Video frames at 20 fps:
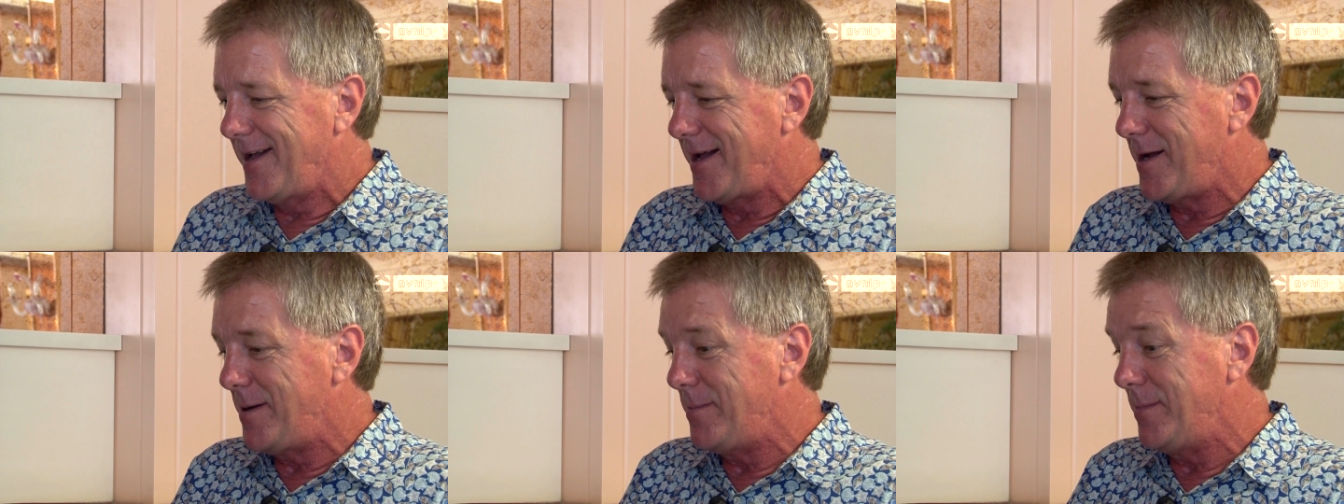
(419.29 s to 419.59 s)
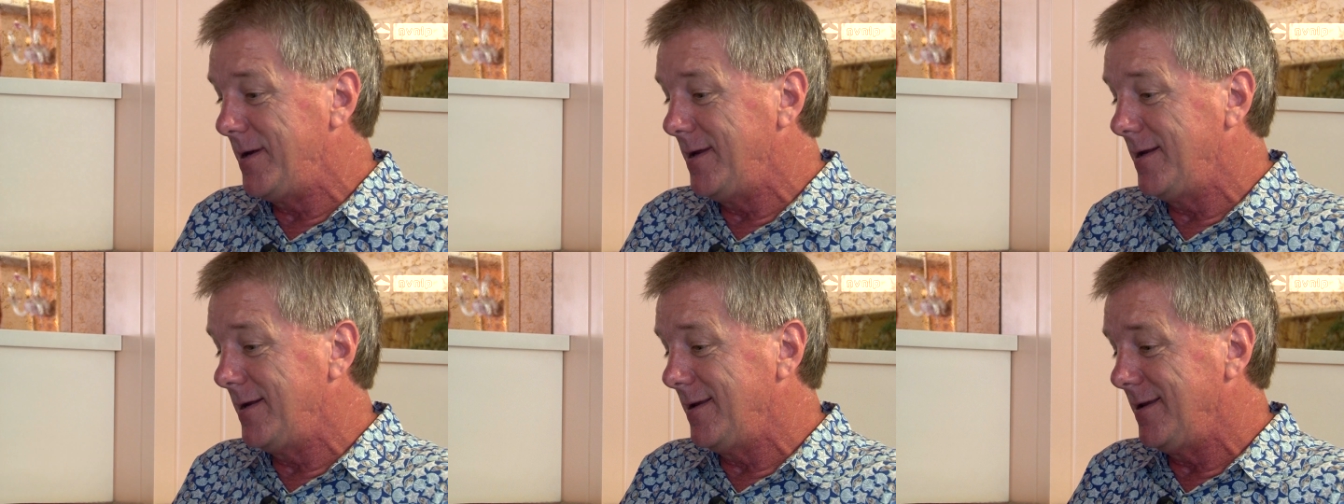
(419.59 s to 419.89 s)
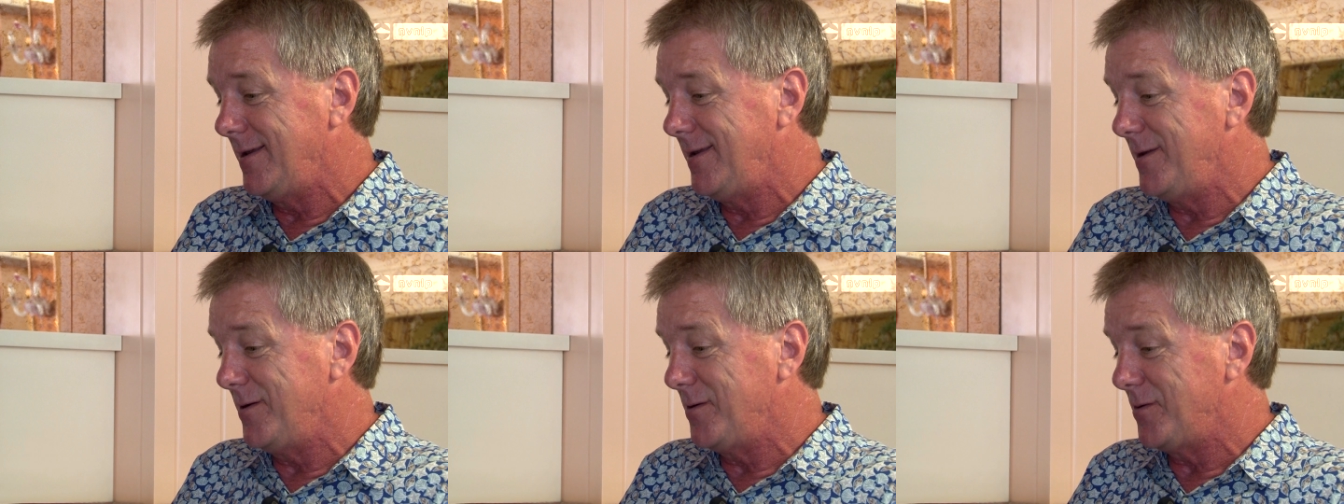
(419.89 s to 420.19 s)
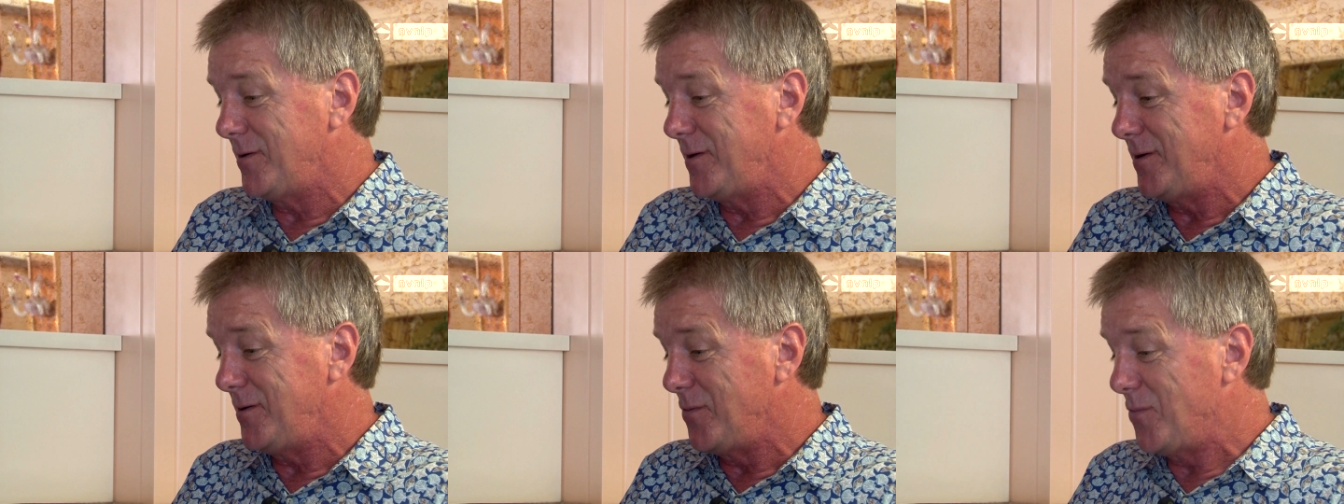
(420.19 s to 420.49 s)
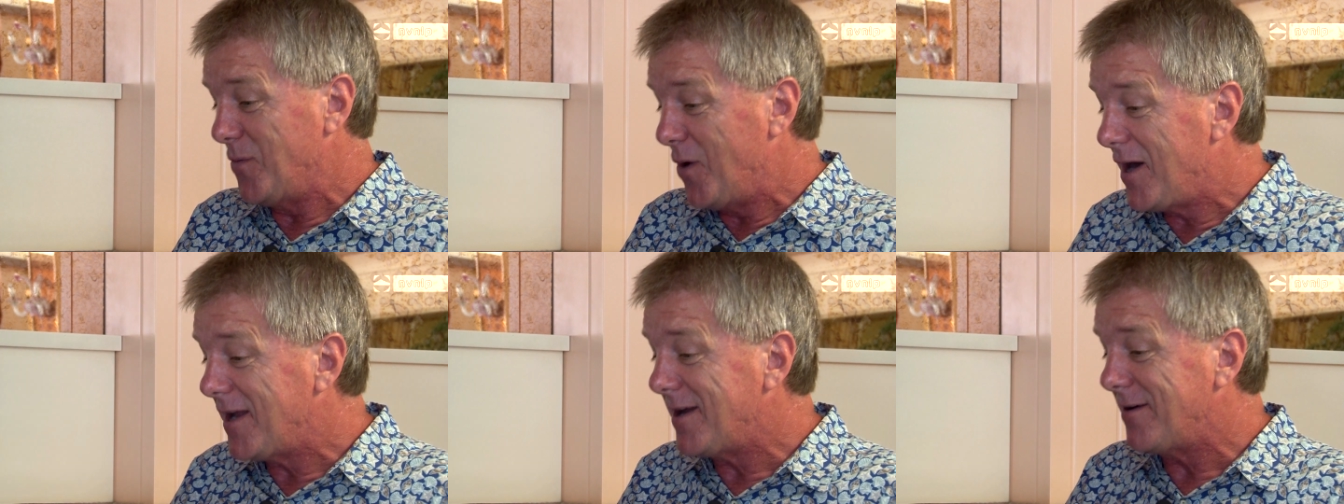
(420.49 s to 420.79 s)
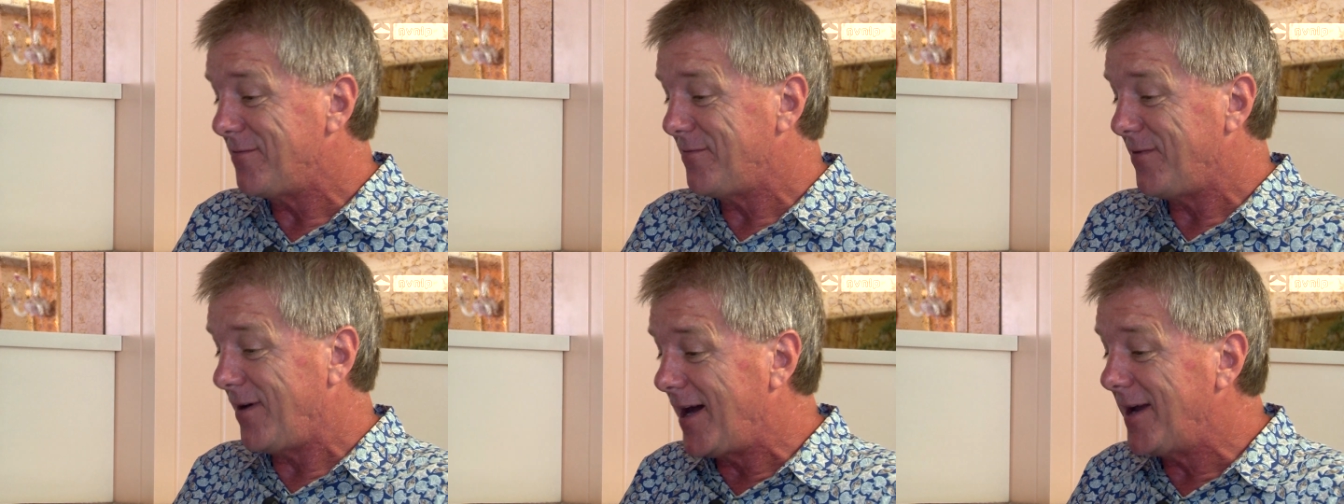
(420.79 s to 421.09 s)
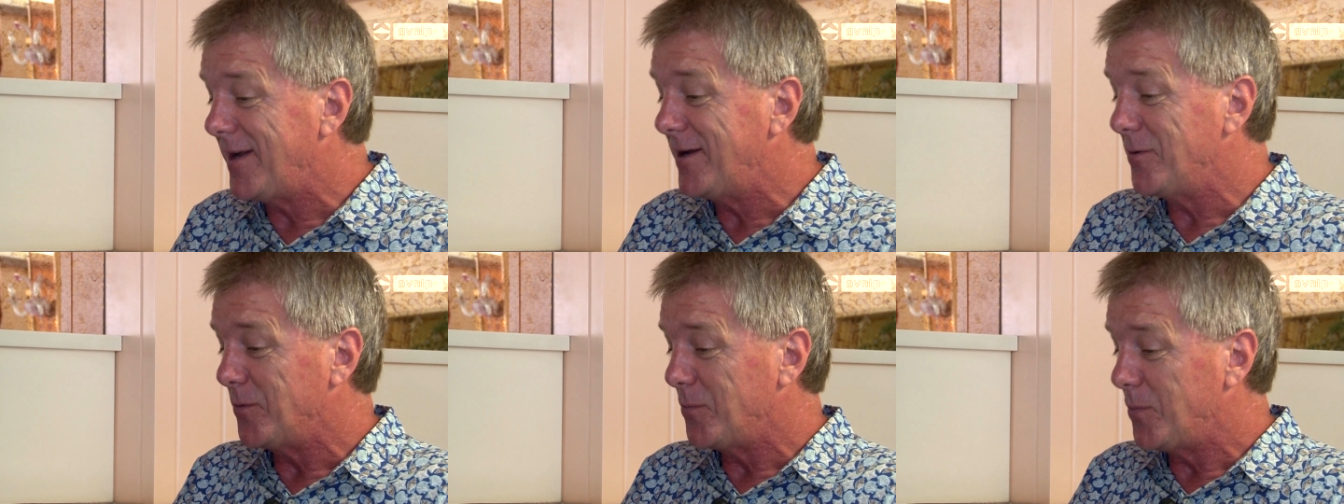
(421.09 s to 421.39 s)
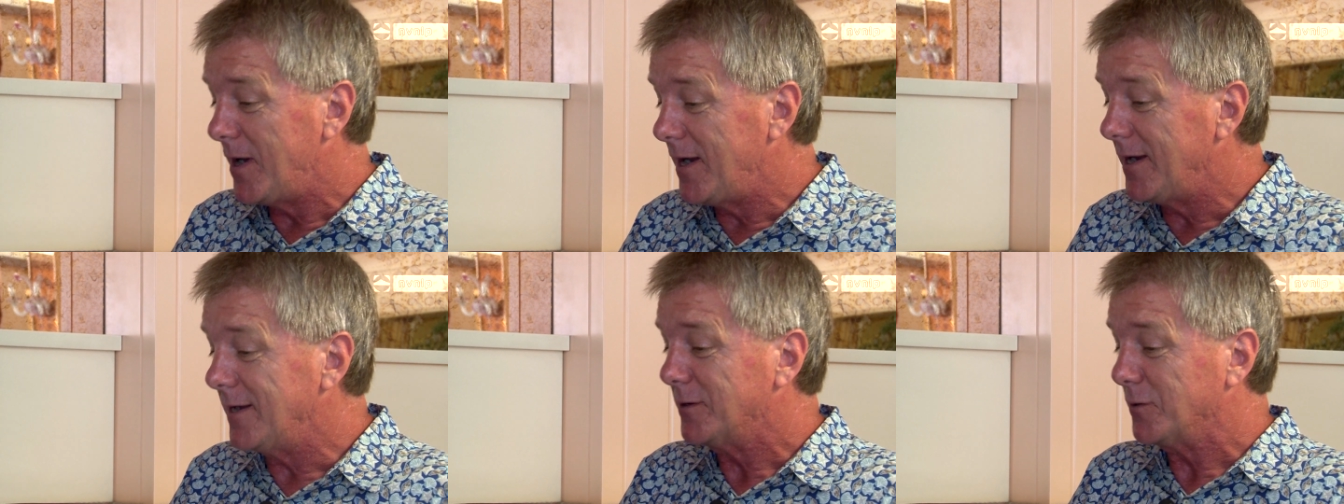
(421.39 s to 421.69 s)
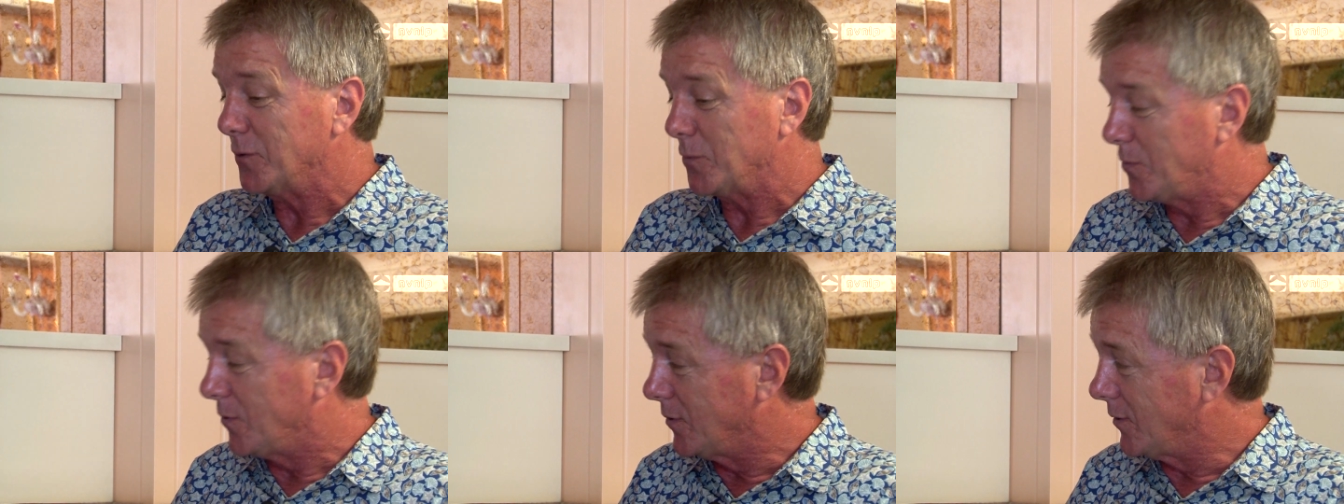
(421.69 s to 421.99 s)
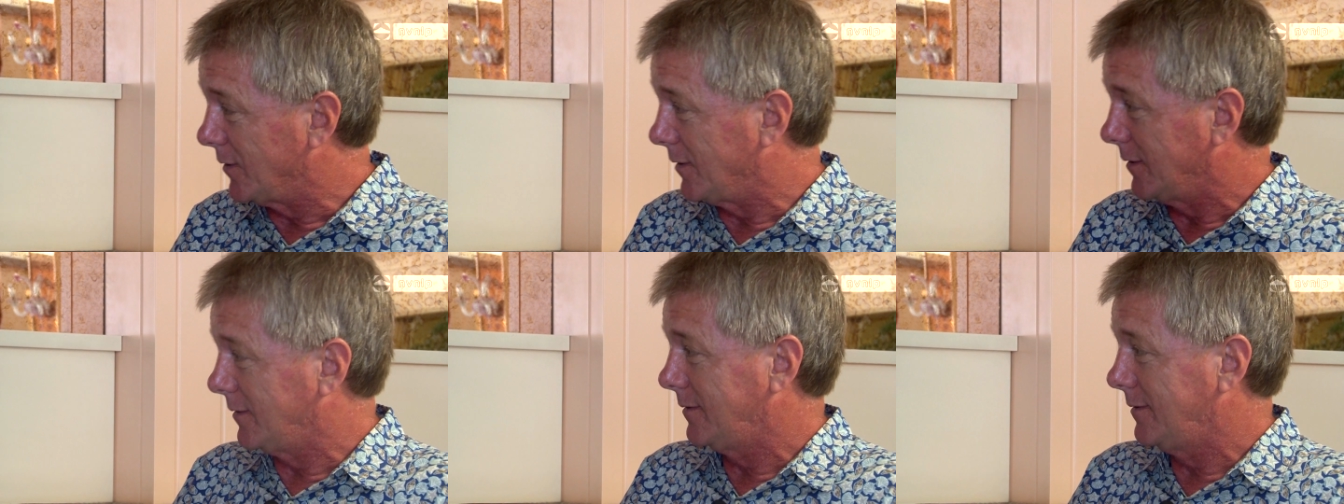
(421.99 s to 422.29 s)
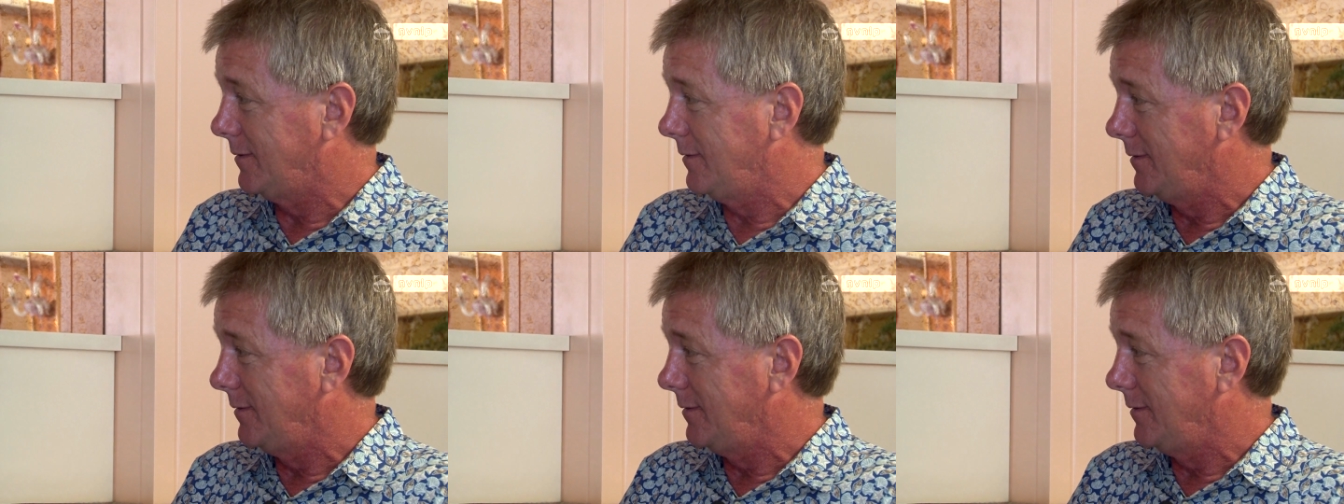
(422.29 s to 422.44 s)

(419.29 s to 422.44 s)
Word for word: I mean, you, you want to find a way to work